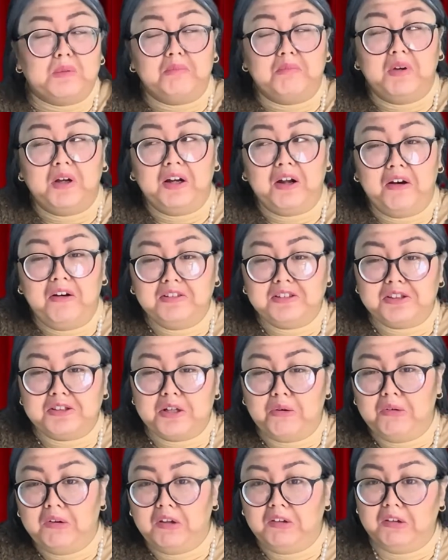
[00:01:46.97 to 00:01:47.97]
but also
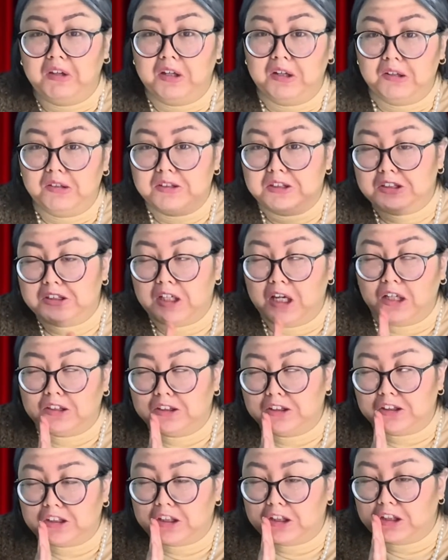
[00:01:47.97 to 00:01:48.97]
a little
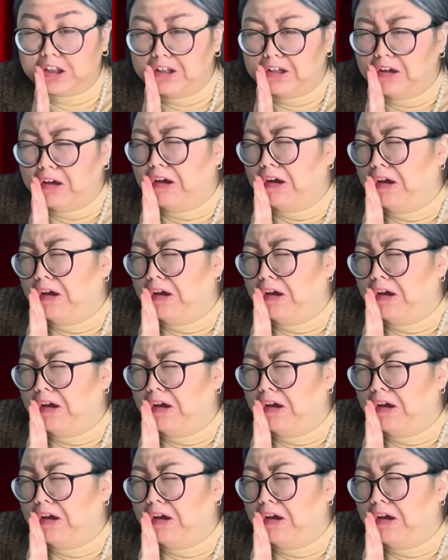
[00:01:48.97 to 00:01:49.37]
sexy.